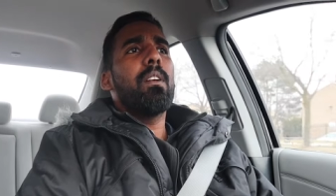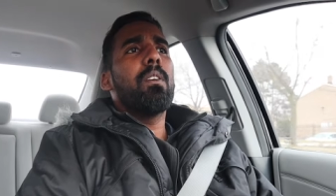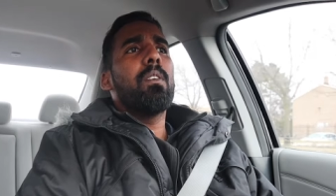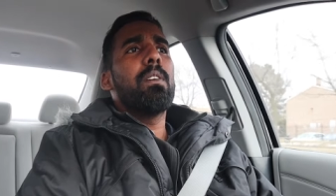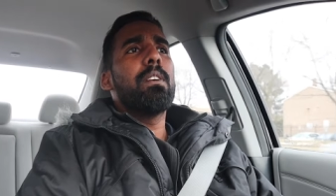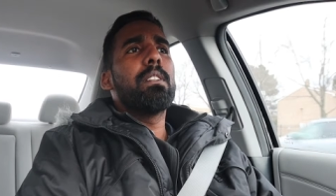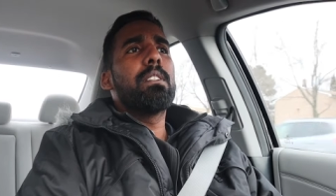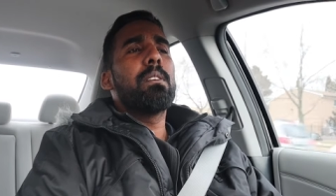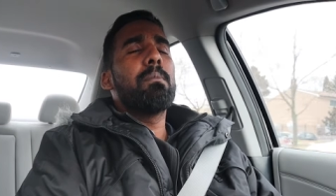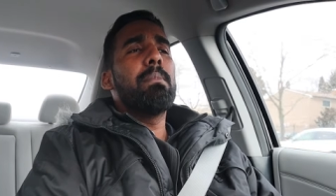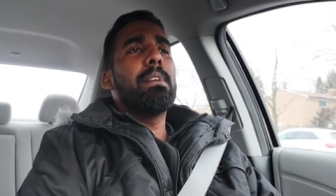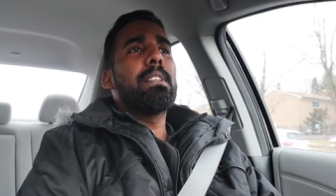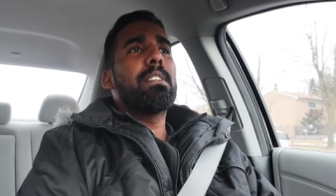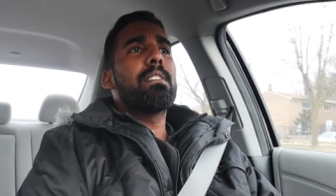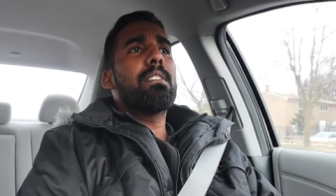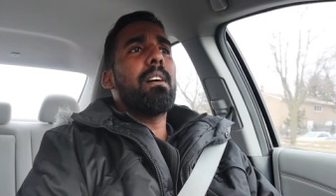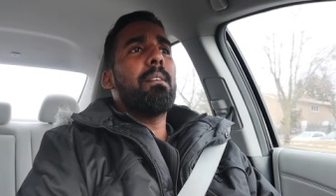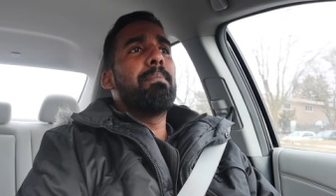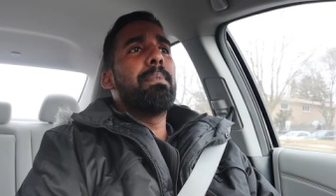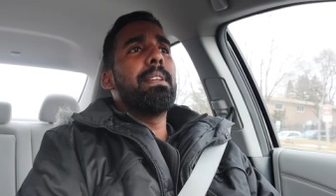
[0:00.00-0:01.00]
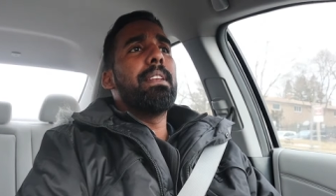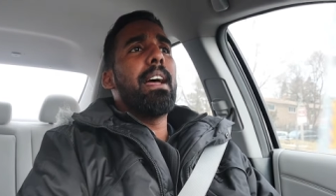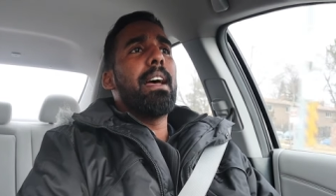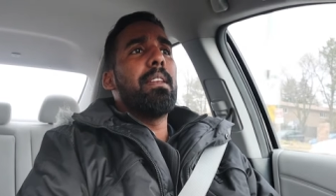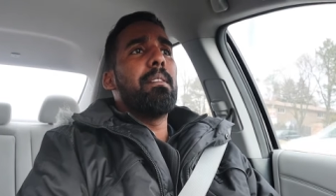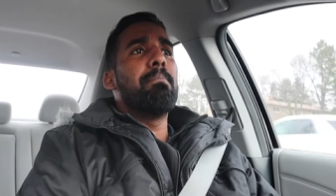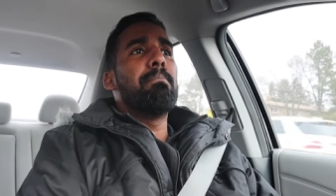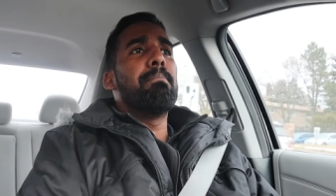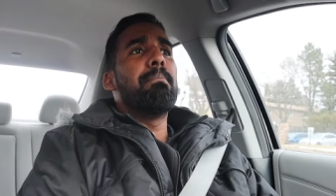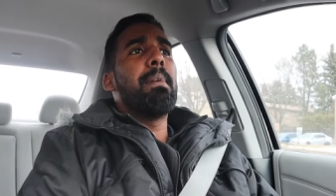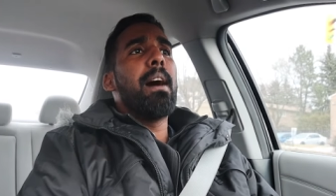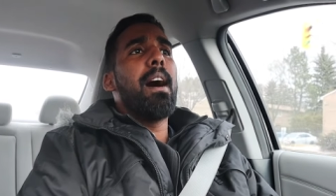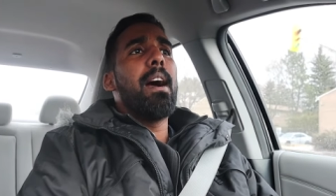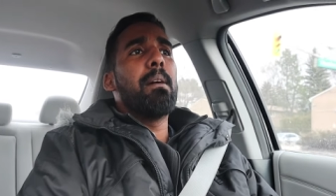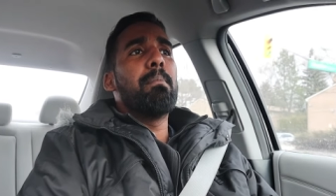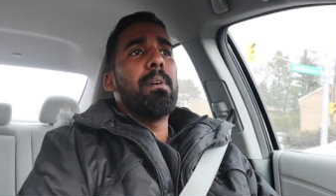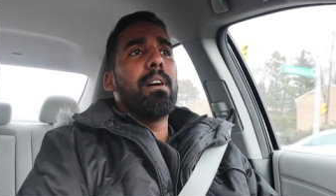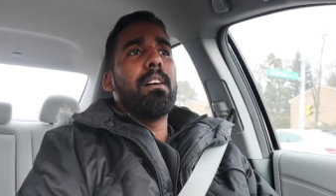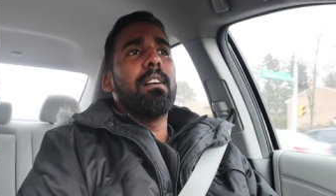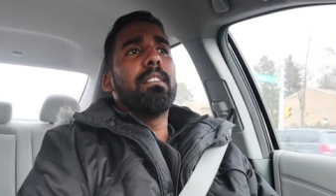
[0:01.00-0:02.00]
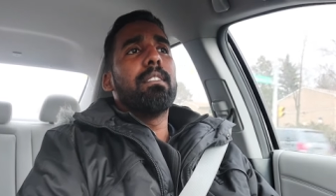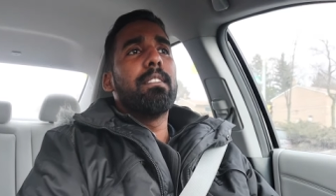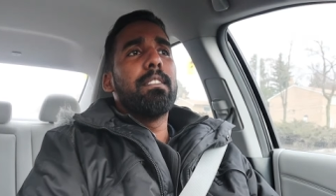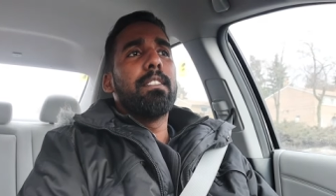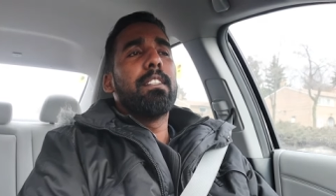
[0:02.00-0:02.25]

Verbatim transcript: going to be stopping at the barber,